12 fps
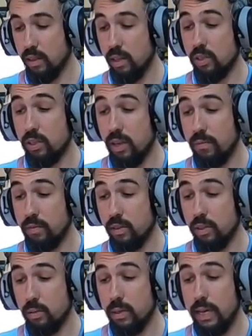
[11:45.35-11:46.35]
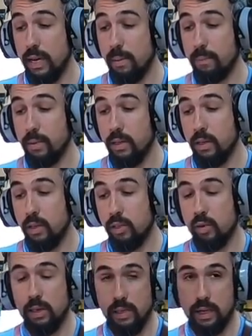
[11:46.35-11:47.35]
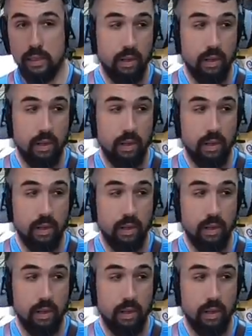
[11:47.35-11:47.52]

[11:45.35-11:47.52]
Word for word: This stuff, this 3M, Trizact